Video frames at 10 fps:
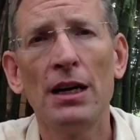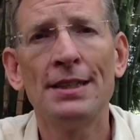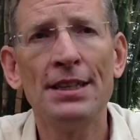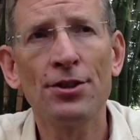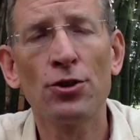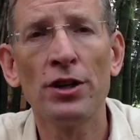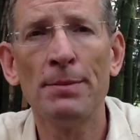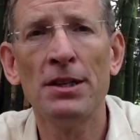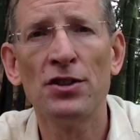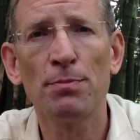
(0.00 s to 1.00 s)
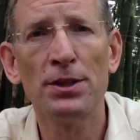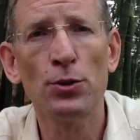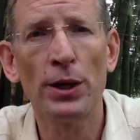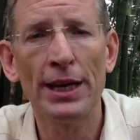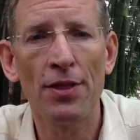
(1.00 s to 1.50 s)
disagreements
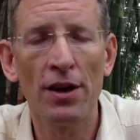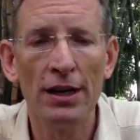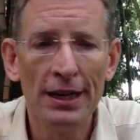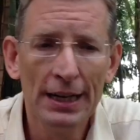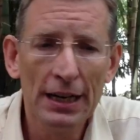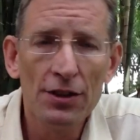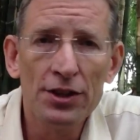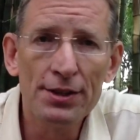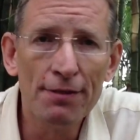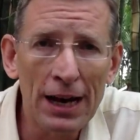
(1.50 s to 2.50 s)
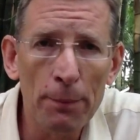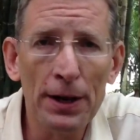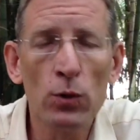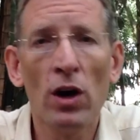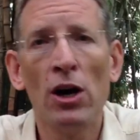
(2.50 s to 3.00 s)
between the
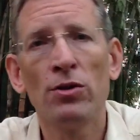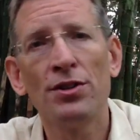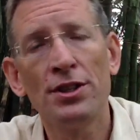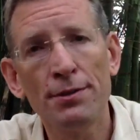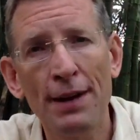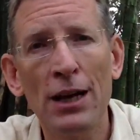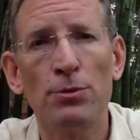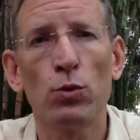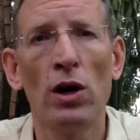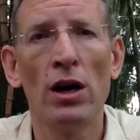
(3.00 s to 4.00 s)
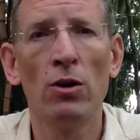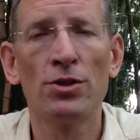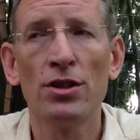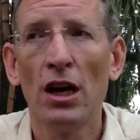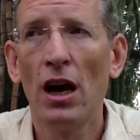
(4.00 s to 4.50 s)
developing world and the developed
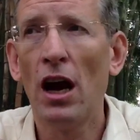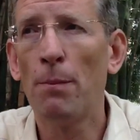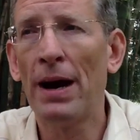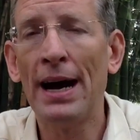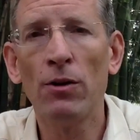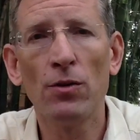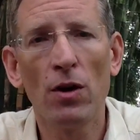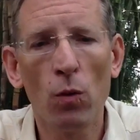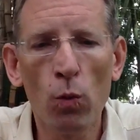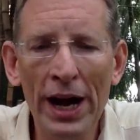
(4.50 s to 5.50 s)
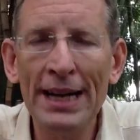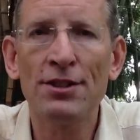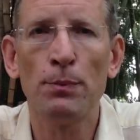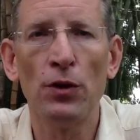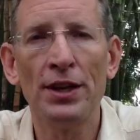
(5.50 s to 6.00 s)
world about where
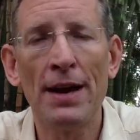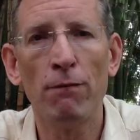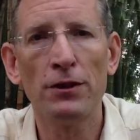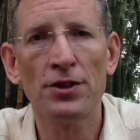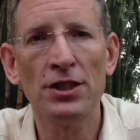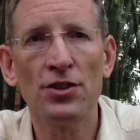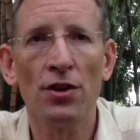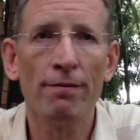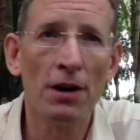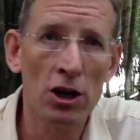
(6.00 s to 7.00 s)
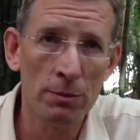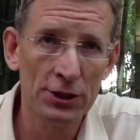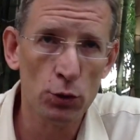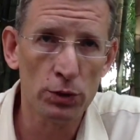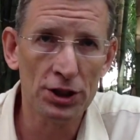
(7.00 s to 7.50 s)
to put the emphasis on
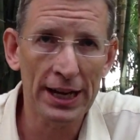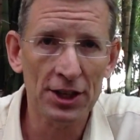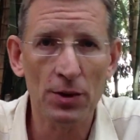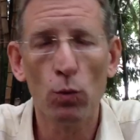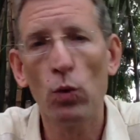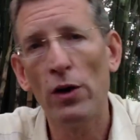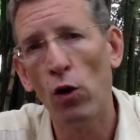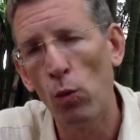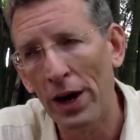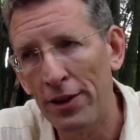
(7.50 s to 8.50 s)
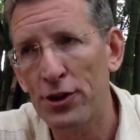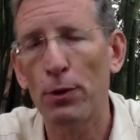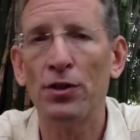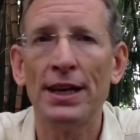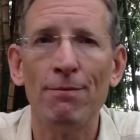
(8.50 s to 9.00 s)
environmental protection, or whether to
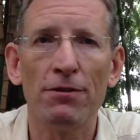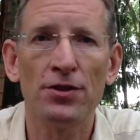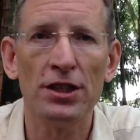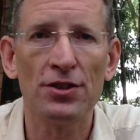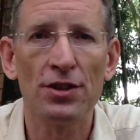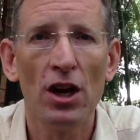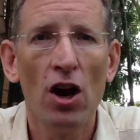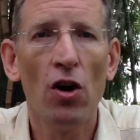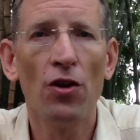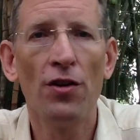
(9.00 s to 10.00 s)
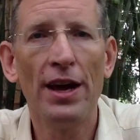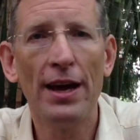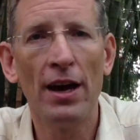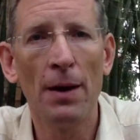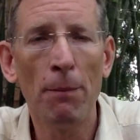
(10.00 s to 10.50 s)
put the emphasis on
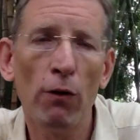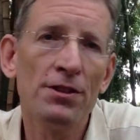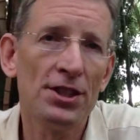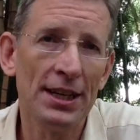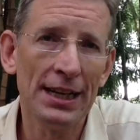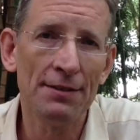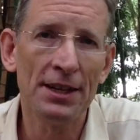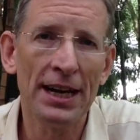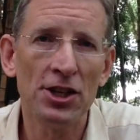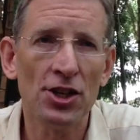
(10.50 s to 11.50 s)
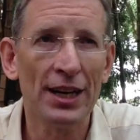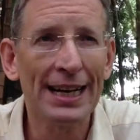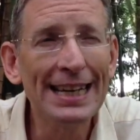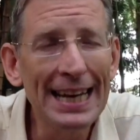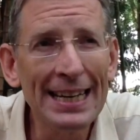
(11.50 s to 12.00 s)
poverty alleviation.
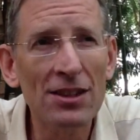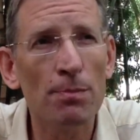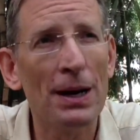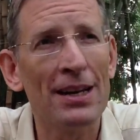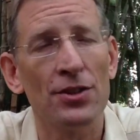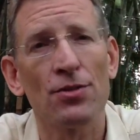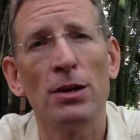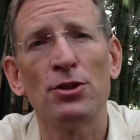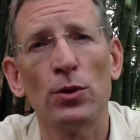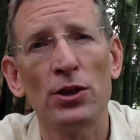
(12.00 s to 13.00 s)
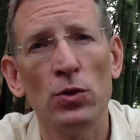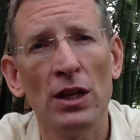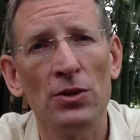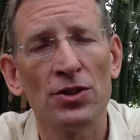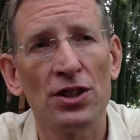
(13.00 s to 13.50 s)
And getting the balance right between all
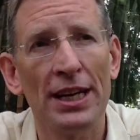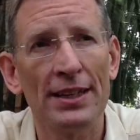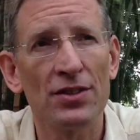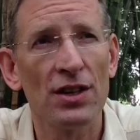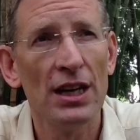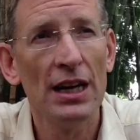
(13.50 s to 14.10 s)
those things